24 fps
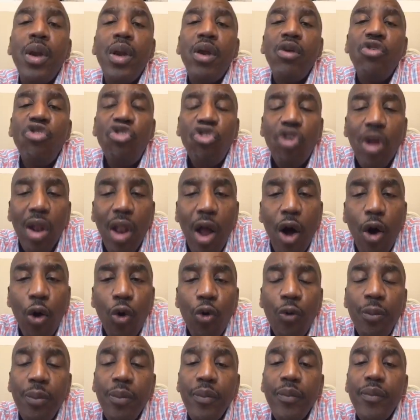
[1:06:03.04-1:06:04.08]

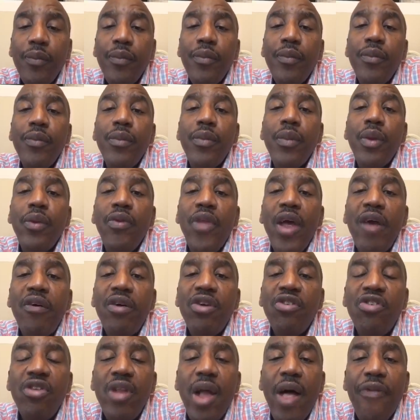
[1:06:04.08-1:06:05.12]
Shalom. There
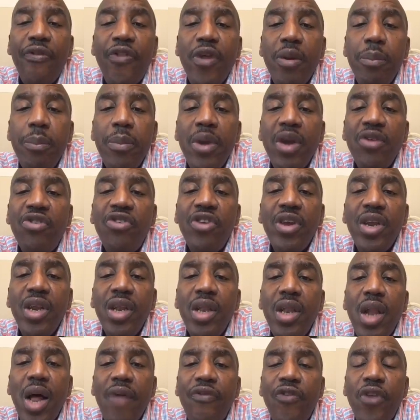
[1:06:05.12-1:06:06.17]
is nothing
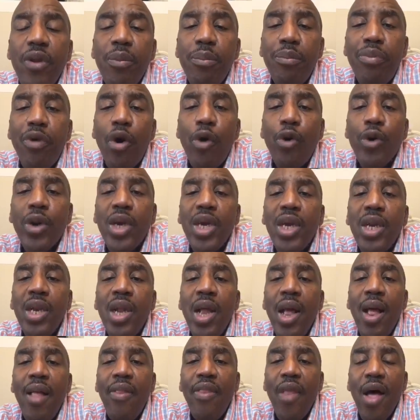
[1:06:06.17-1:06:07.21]
missing, nothing broken,
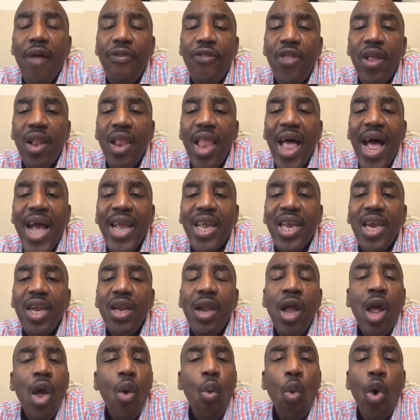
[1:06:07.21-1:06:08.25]
nothing lacking.
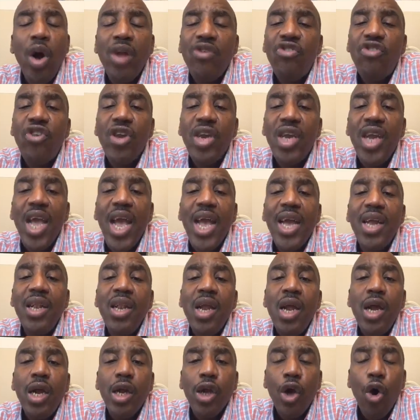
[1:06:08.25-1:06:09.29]
Once again,
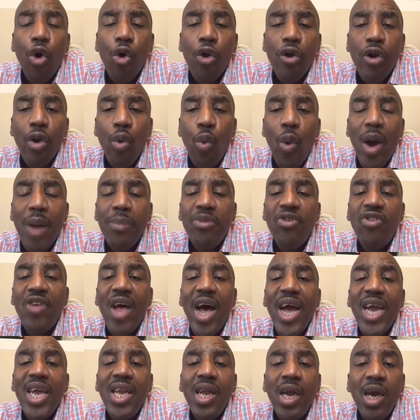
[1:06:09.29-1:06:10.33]
go to the
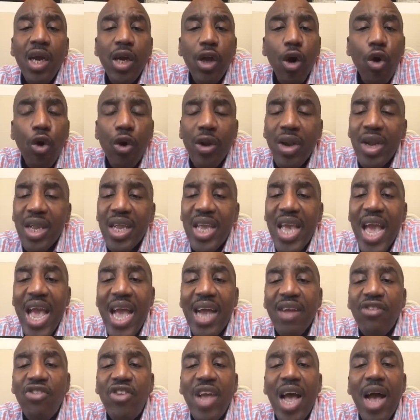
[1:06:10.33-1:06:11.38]
website, go to the
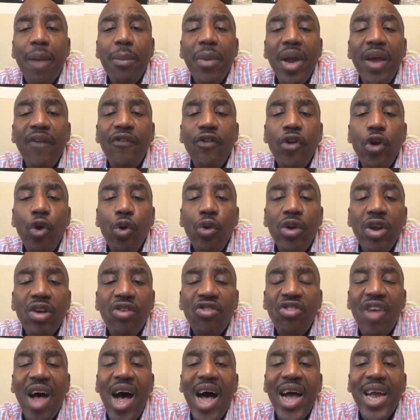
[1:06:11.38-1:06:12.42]
Cash App. If you
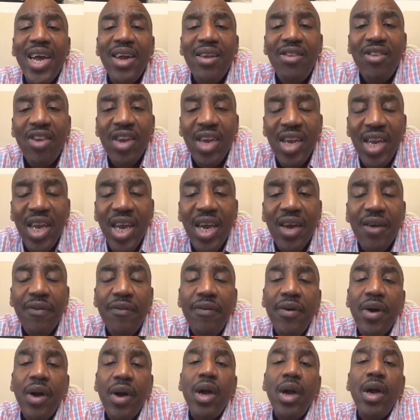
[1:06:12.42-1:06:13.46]
desire to give,
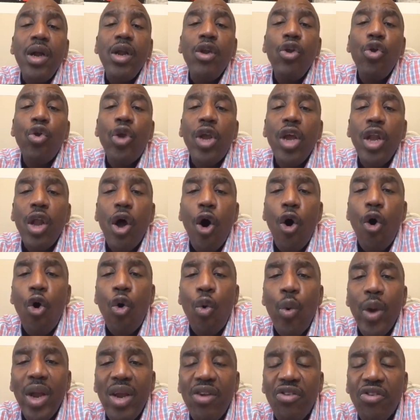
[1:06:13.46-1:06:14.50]
you can
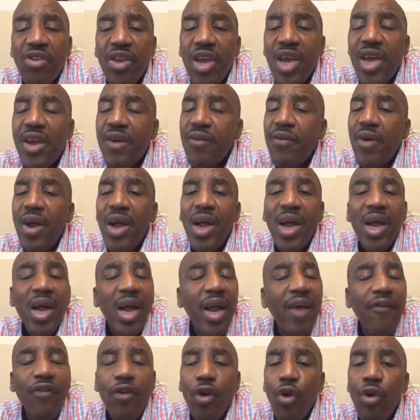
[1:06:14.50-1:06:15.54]
always give.
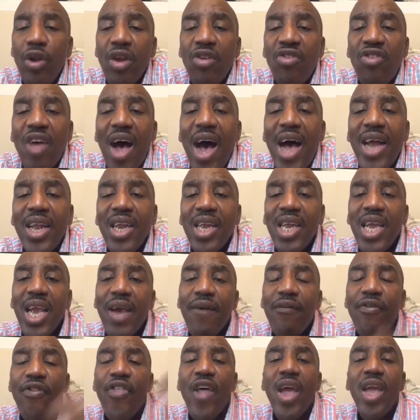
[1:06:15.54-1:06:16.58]
If you desire to
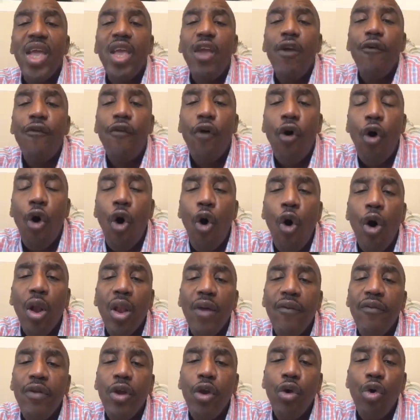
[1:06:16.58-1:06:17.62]
give, thank you for all
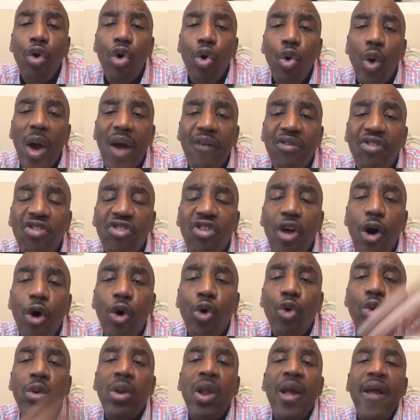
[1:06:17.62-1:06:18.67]
of you who have
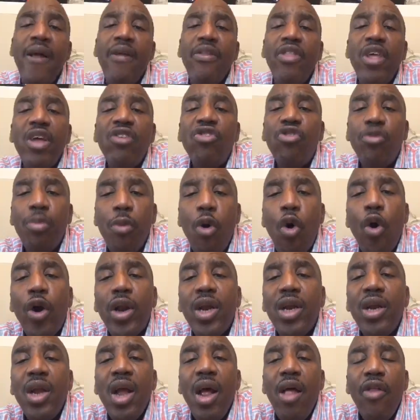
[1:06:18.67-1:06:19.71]
sown this
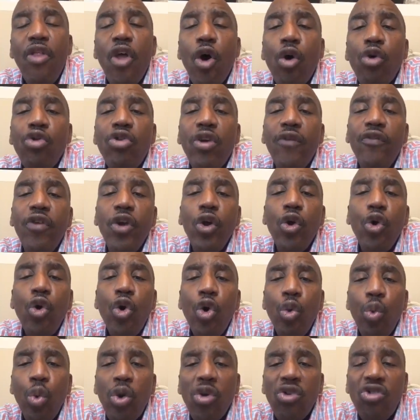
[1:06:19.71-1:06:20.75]
morning, those of you
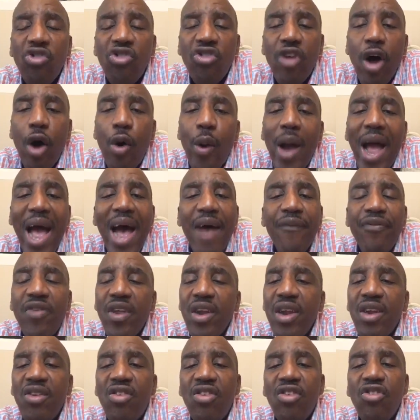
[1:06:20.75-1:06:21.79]
who will sow after
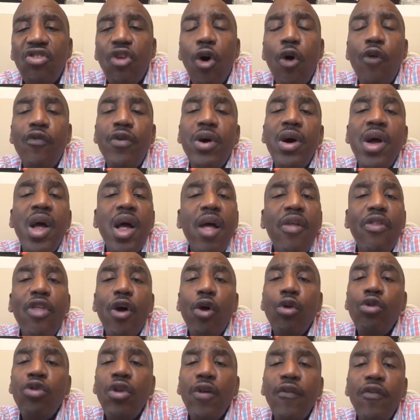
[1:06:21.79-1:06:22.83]
this is over,
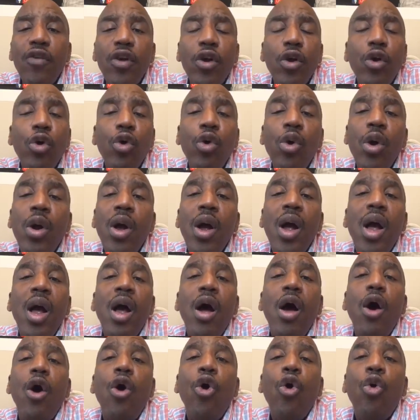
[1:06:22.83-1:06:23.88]
those of you
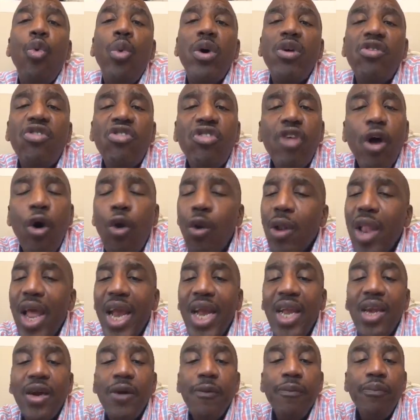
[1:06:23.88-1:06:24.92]
who will sow
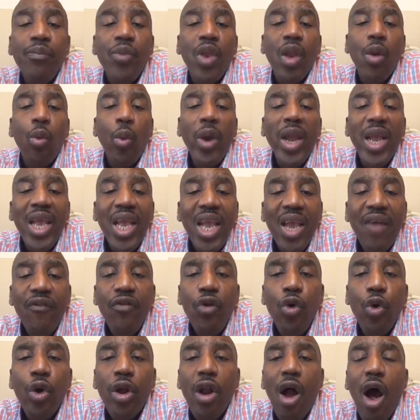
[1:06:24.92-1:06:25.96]
later, we give
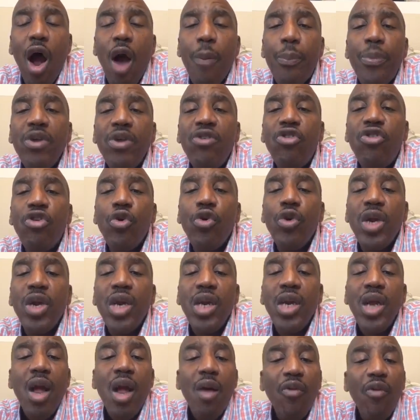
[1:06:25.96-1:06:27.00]
you an
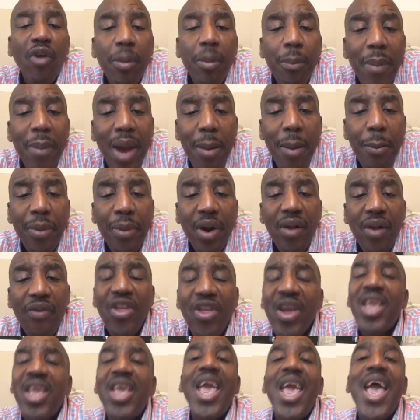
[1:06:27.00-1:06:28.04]
opportunity. Remember,
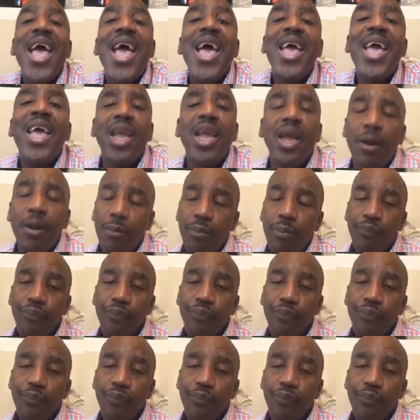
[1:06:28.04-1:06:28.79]
the king